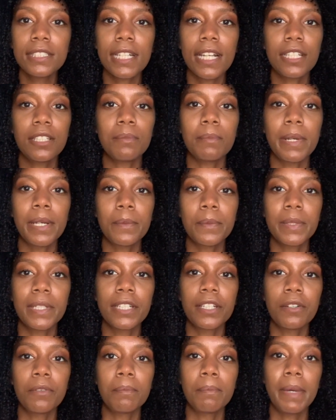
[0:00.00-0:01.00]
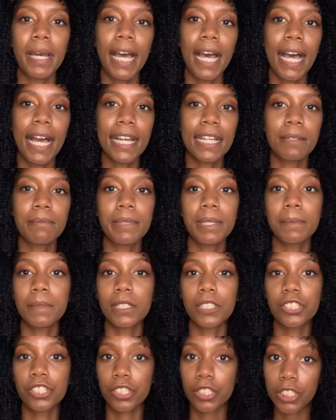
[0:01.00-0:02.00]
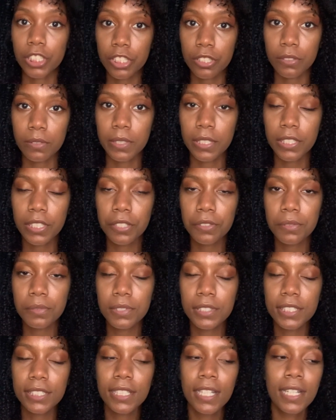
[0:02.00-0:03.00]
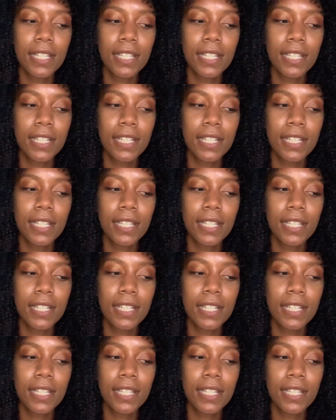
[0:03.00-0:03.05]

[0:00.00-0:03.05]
that you might want to go back and be able to search through your notes.